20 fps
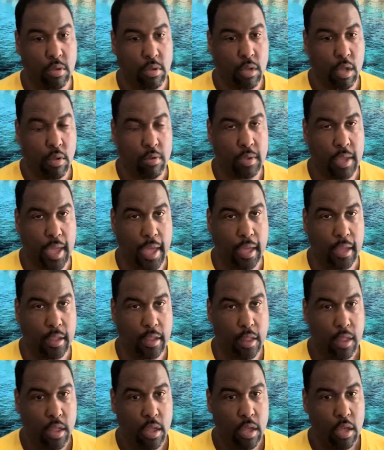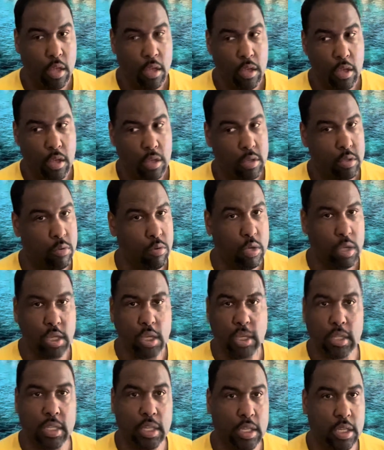Okay. You could
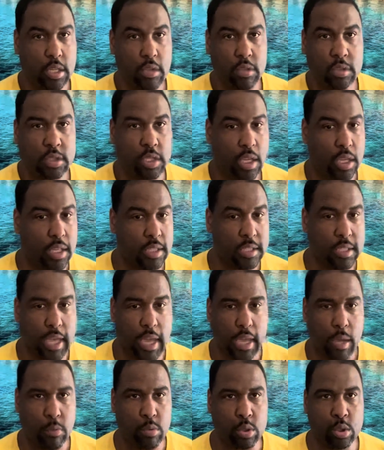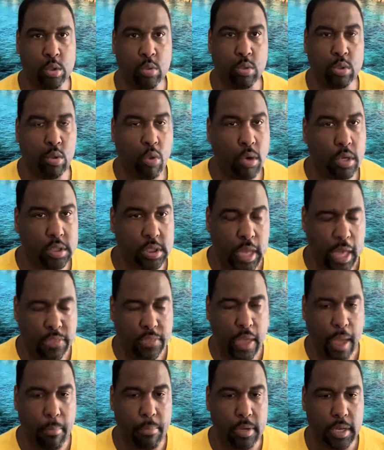have did a little sneak attack. It was 2 doors.
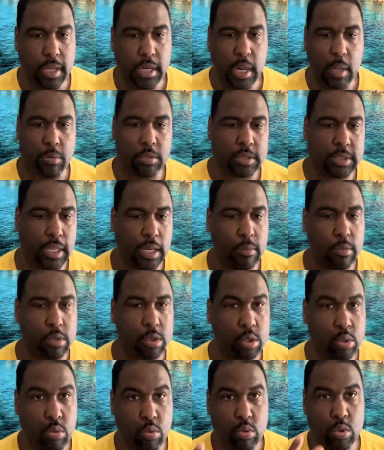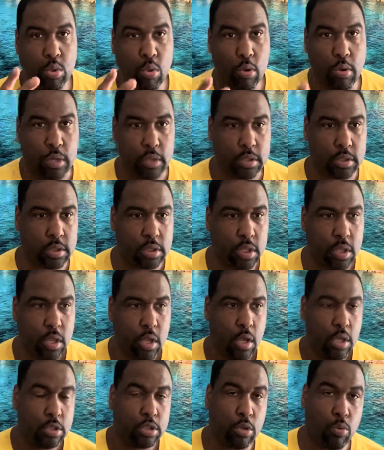I believe they were saying it was 2 doors.
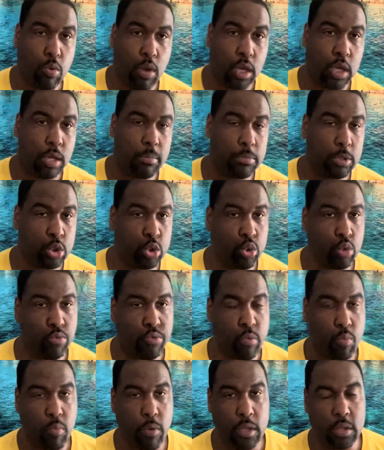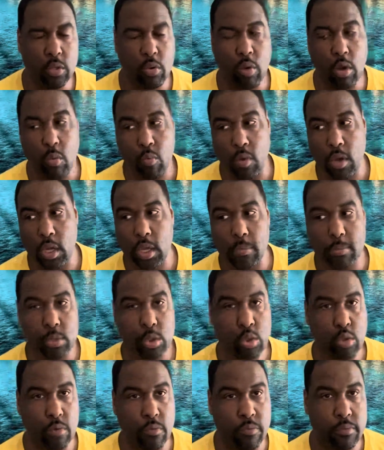So one can be shooting from one door, one can be
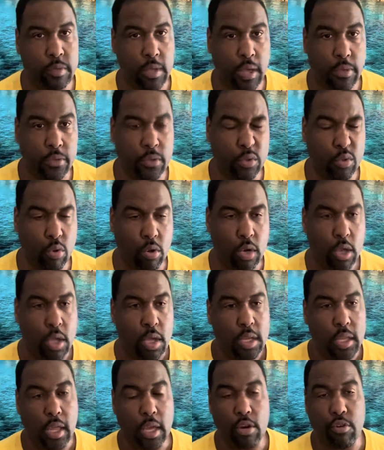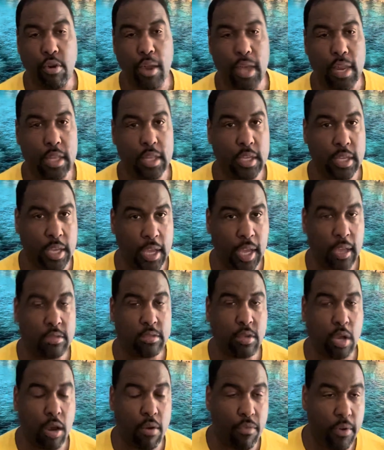shooting from the other door. Now, granted, the
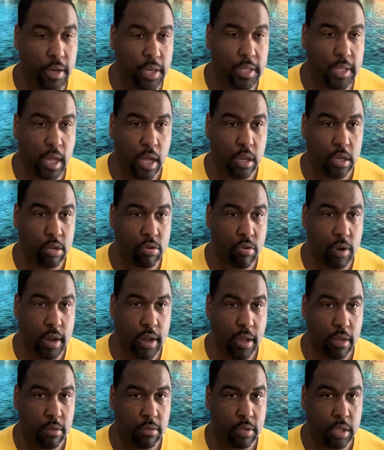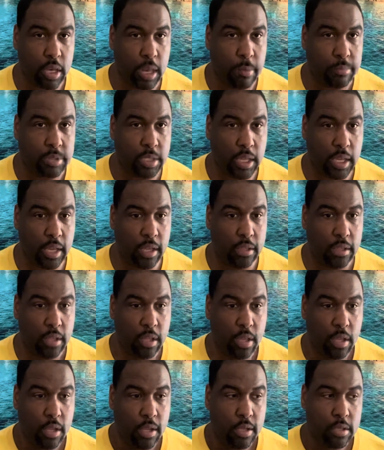kids are already down on the ground. You know what I'm saying?
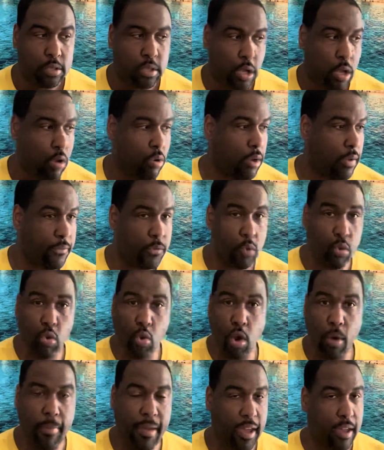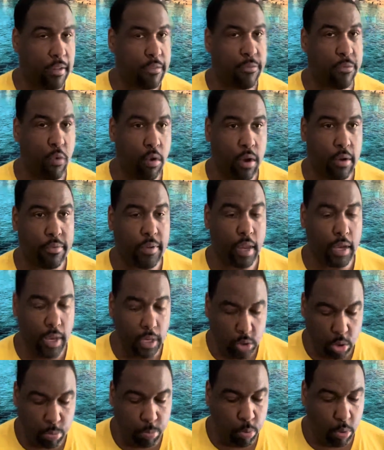So if you're going back and forth,
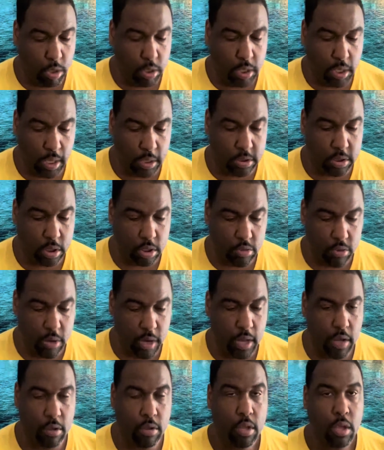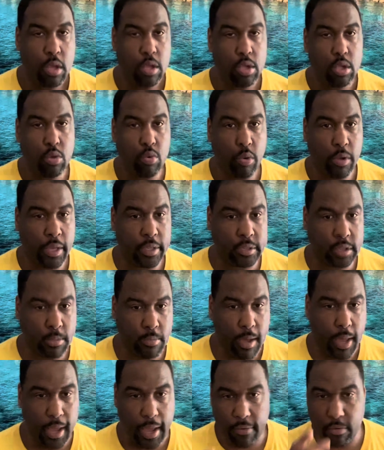unless you're pointing the gun to the ground, you're going to hit
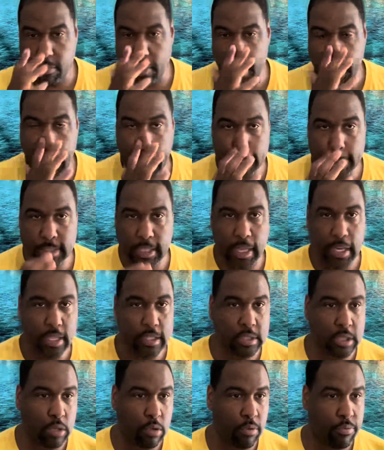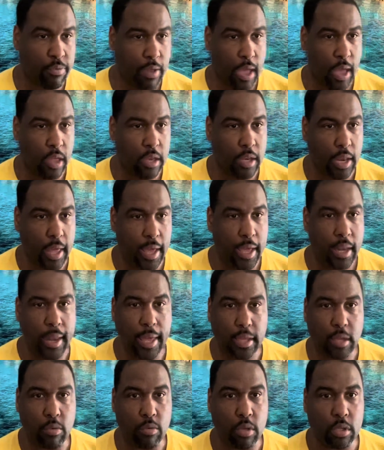somebody. Everybody ain't standing in single file line
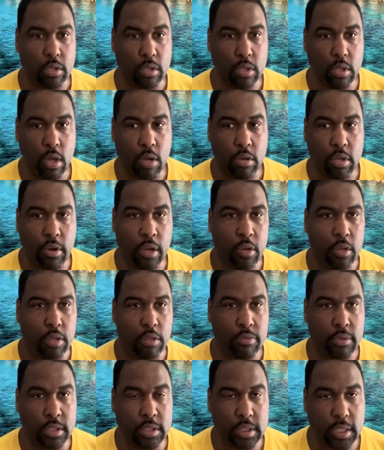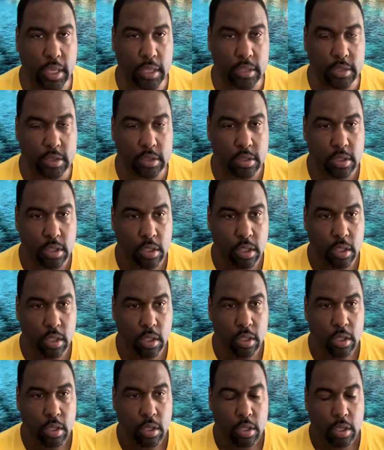like you and, go to recess.
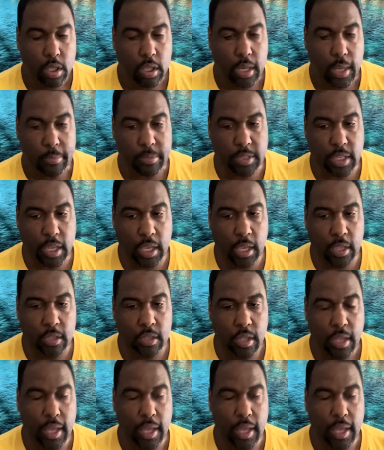You know what I'm saying?